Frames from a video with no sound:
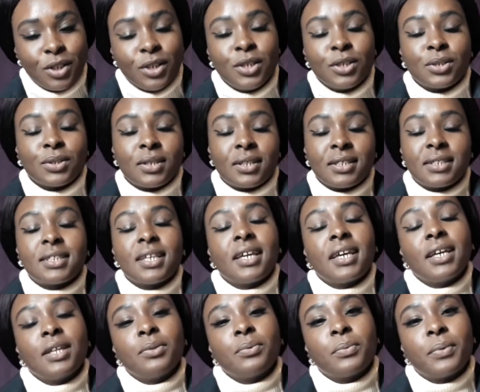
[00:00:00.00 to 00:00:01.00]
So the
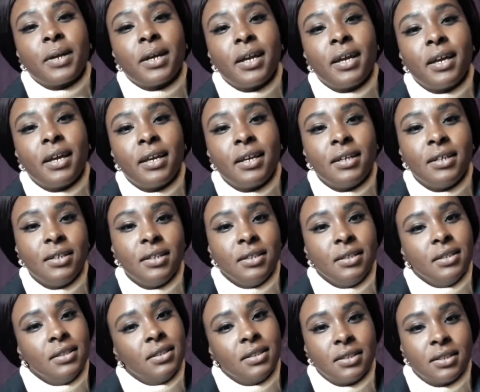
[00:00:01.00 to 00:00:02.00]
second way
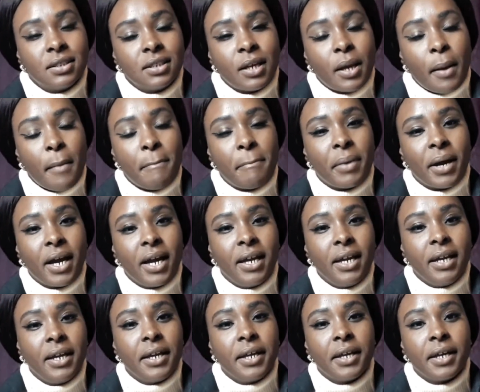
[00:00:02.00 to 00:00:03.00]
is
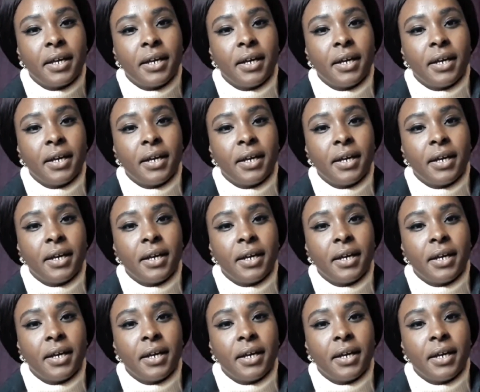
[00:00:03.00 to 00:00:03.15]
by